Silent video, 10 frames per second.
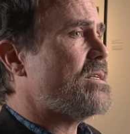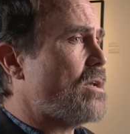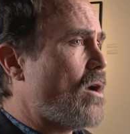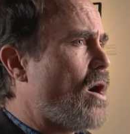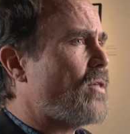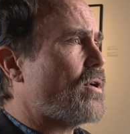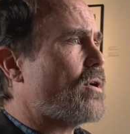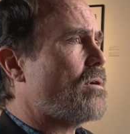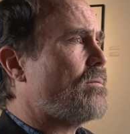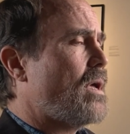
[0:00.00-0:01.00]
He's an
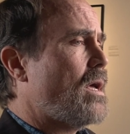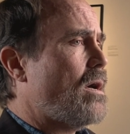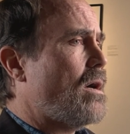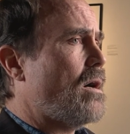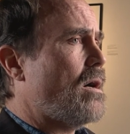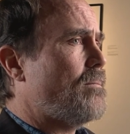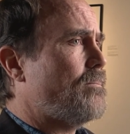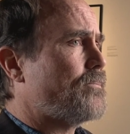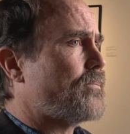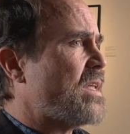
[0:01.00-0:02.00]
author.
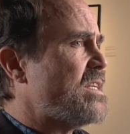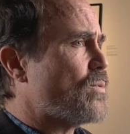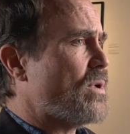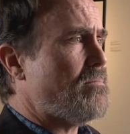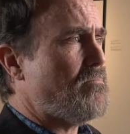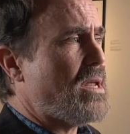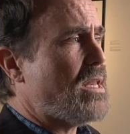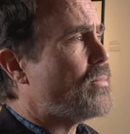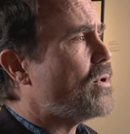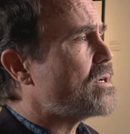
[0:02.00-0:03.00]
Um, he's written
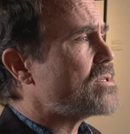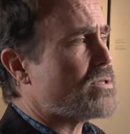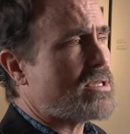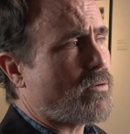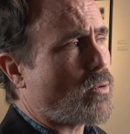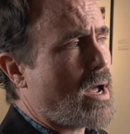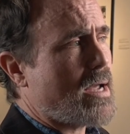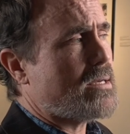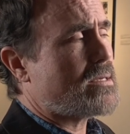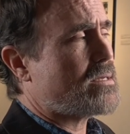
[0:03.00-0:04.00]
many books on civil
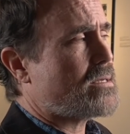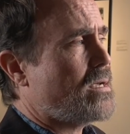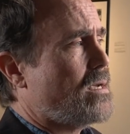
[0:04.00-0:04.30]
rights.